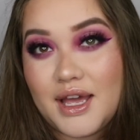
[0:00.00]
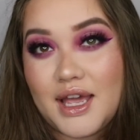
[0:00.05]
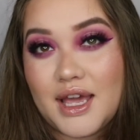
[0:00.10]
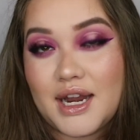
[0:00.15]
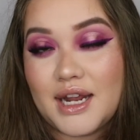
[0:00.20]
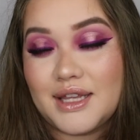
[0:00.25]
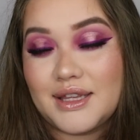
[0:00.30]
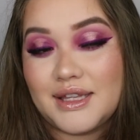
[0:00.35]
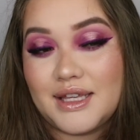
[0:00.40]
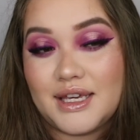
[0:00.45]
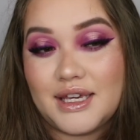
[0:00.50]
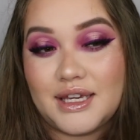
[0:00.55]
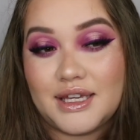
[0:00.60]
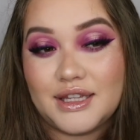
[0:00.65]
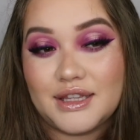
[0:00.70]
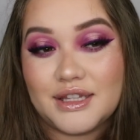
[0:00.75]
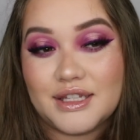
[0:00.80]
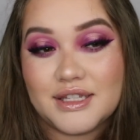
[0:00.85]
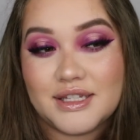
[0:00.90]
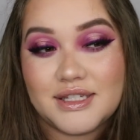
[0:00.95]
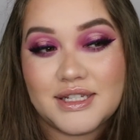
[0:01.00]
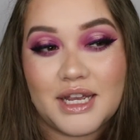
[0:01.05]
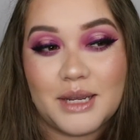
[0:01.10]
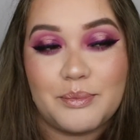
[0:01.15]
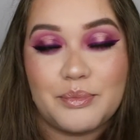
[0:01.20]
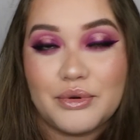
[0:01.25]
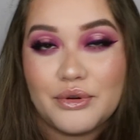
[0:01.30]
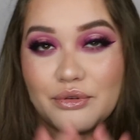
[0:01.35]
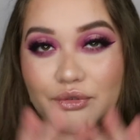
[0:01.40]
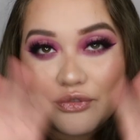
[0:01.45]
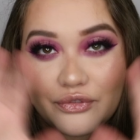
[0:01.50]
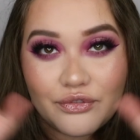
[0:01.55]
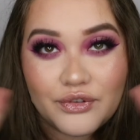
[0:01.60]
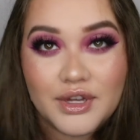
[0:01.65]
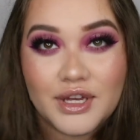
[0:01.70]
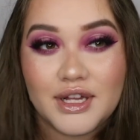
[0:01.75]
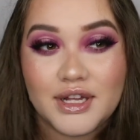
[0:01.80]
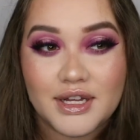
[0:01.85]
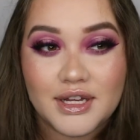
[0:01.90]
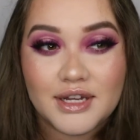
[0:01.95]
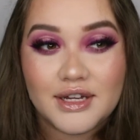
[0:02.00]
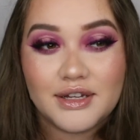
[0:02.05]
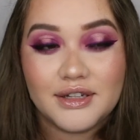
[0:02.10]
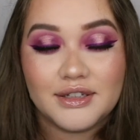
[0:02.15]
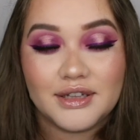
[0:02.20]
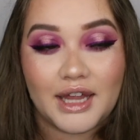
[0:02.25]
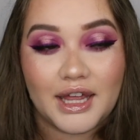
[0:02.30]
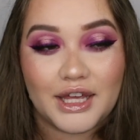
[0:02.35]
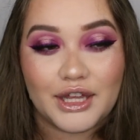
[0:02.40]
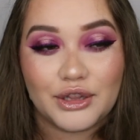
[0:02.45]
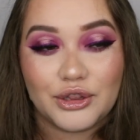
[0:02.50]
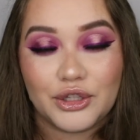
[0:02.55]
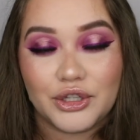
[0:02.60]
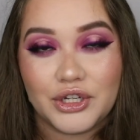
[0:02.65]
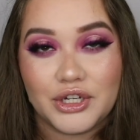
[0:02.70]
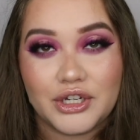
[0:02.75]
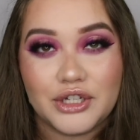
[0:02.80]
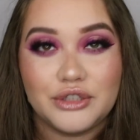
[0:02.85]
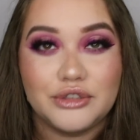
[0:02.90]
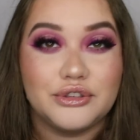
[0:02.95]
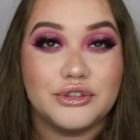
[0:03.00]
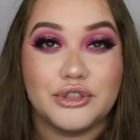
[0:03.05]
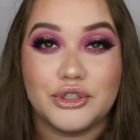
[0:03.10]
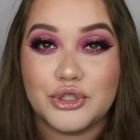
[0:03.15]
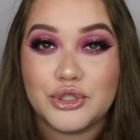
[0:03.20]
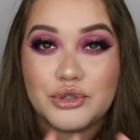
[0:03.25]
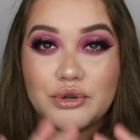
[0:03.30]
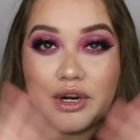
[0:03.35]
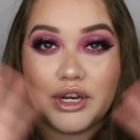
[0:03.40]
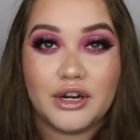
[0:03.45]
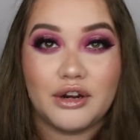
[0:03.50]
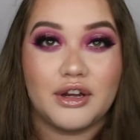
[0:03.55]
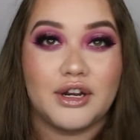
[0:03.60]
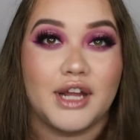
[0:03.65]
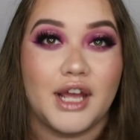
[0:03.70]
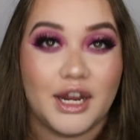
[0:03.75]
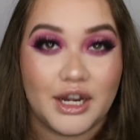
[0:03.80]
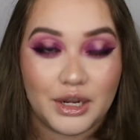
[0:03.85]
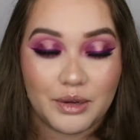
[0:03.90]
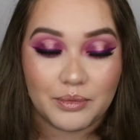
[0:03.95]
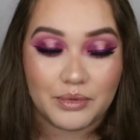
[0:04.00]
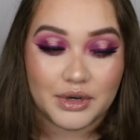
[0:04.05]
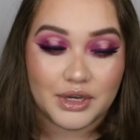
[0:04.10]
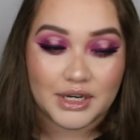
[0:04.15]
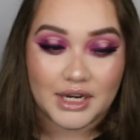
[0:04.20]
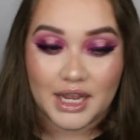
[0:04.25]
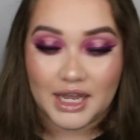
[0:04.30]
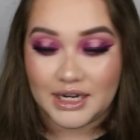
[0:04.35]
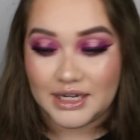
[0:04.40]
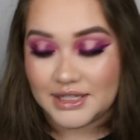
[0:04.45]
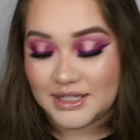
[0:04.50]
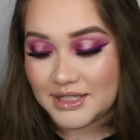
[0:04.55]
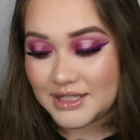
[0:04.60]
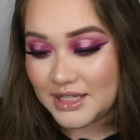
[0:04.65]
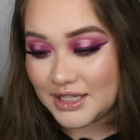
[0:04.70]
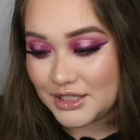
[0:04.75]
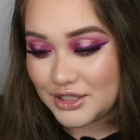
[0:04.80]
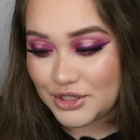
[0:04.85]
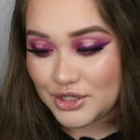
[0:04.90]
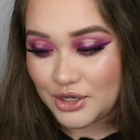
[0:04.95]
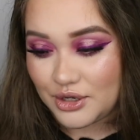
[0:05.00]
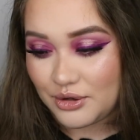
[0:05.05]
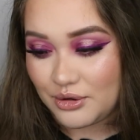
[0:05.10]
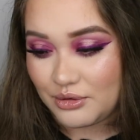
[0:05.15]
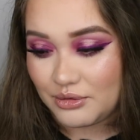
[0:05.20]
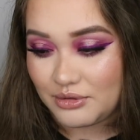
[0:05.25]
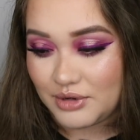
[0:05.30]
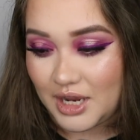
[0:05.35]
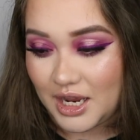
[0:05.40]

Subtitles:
And I think this type of like look looks great on anyone, any skin tone,